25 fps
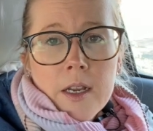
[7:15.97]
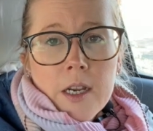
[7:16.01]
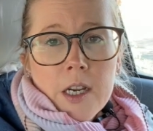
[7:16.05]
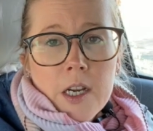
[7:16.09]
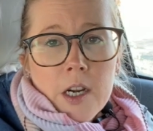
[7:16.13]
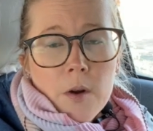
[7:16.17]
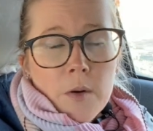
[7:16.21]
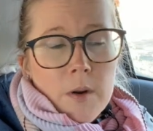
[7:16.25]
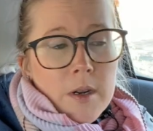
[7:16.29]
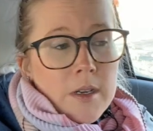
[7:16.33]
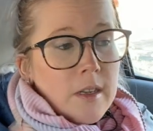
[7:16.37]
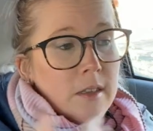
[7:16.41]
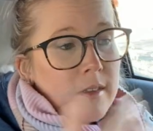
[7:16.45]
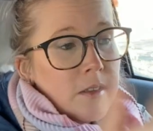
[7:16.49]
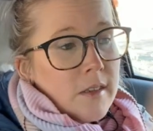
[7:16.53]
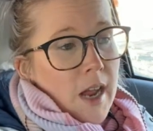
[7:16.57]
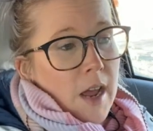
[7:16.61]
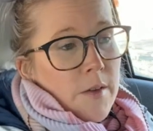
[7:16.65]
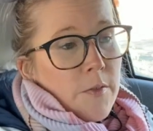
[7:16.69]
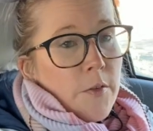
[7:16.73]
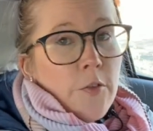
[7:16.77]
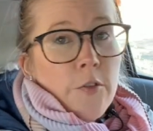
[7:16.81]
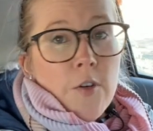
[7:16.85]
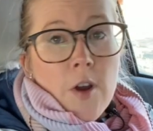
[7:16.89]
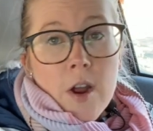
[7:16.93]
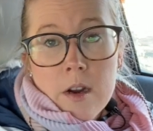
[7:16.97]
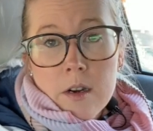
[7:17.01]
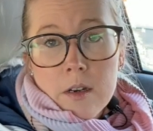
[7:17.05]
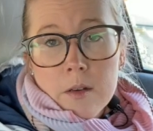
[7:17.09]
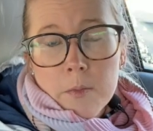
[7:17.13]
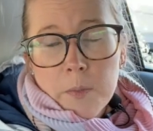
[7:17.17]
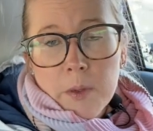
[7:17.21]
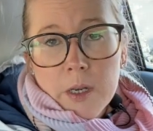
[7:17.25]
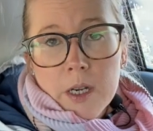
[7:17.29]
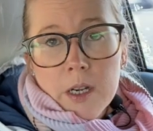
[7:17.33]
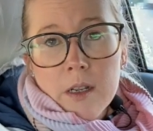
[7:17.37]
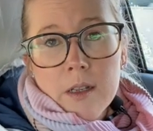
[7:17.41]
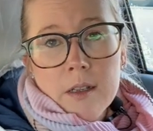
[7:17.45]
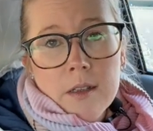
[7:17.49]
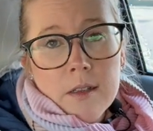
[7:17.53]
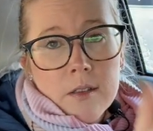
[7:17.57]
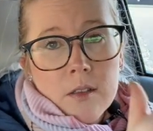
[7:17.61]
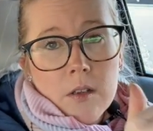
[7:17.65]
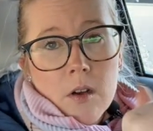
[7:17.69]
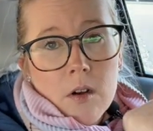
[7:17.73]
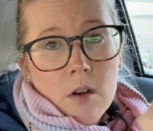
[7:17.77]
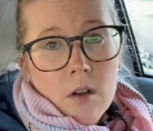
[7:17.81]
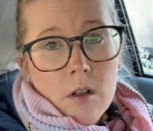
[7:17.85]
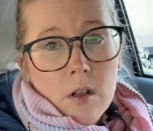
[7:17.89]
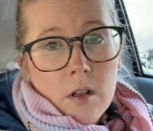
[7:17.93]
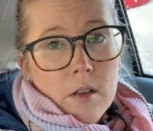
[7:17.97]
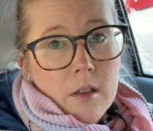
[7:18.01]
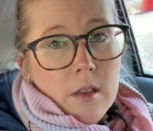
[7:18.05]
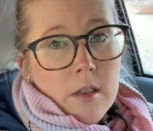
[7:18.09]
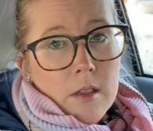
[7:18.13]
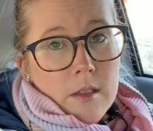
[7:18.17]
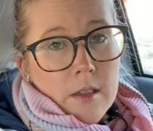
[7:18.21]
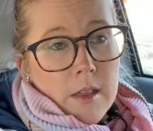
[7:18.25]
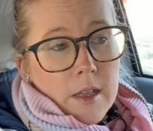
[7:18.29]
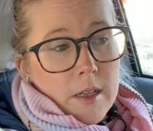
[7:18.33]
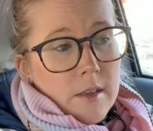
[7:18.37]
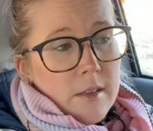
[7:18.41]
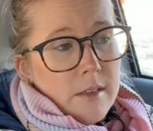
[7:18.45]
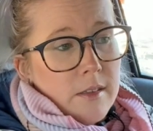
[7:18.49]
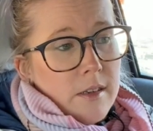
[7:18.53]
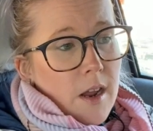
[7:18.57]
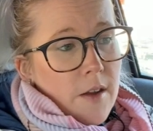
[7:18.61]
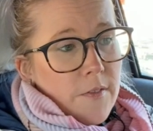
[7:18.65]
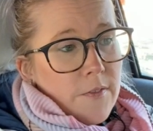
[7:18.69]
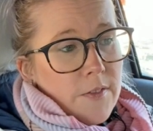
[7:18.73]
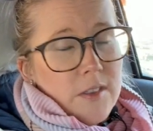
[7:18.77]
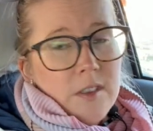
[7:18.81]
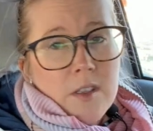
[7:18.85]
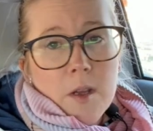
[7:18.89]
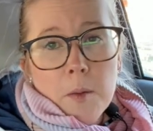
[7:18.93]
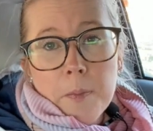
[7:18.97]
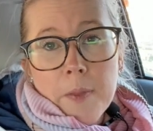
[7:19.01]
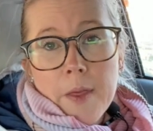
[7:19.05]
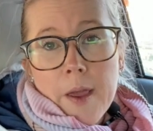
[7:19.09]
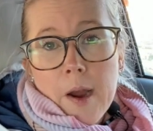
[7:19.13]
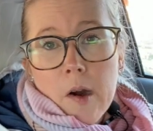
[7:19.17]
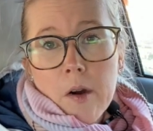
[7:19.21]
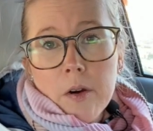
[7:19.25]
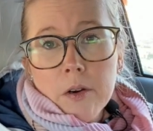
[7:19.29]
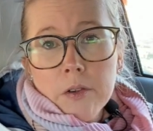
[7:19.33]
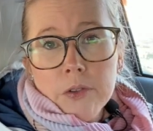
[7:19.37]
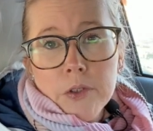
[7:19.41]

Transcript: You know, it doesn't have a frunk because all the stuff is up there.